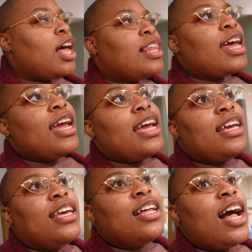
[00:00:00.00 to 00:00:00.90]

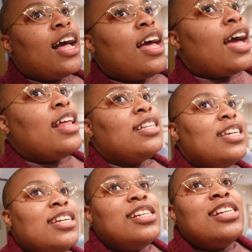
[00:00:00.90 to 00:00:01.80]
like I, at
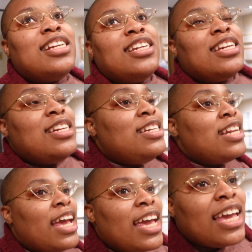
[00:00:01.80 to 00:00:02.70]
the end of the
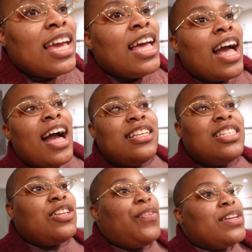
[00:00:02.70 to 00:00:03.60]
day i
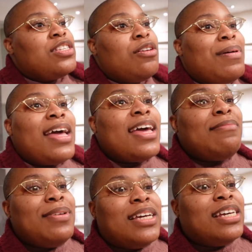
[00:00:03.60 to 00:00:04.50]
just felt so bad
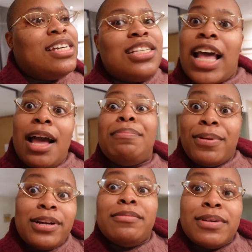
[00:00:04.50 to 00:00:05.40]
because i
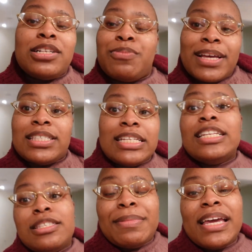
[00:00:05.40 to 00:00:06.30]
pretty much wasted
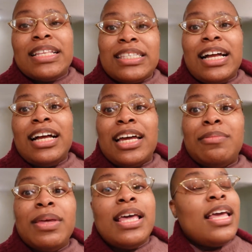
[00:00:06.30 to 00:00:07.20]
this man's time
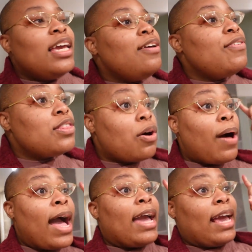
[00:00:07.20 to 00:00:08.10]
even though
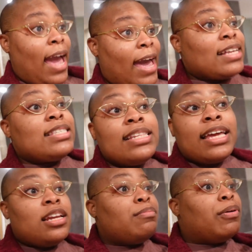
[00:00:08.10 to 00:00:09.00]
i asked the
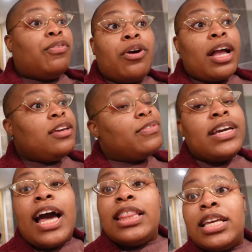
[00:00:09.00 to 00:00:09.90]
lady before i even
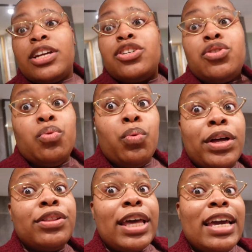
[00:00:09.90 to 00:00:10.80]
got there
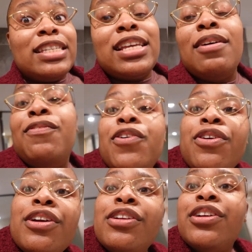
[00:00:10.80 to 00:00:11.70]
will they accept
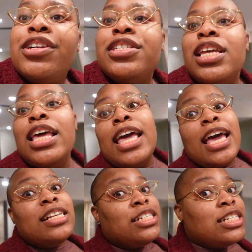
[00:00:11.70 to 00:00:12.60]
foreigners
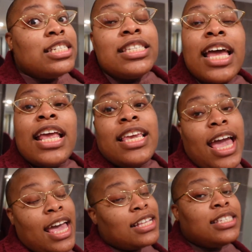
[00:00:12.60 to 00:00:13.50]
and she said
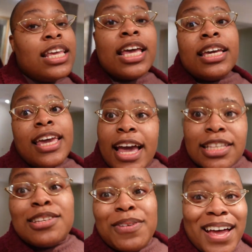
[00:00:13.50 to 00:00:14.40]
yes
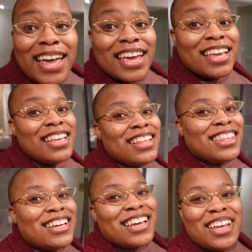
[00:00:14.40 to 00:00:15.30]
guess what
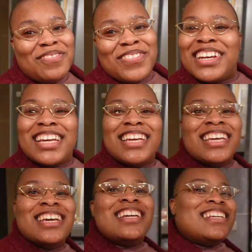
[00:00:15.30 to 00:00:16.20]
the company
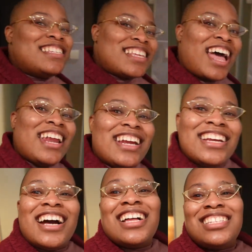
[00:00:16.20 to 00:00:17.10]
decided
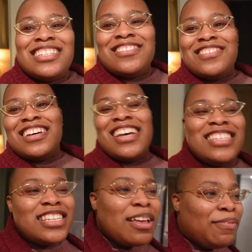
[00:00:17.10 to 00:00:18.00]
not to
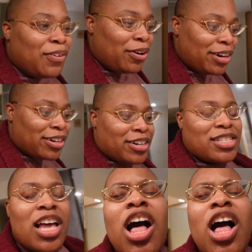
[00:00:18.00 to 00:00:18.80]
accept foreigners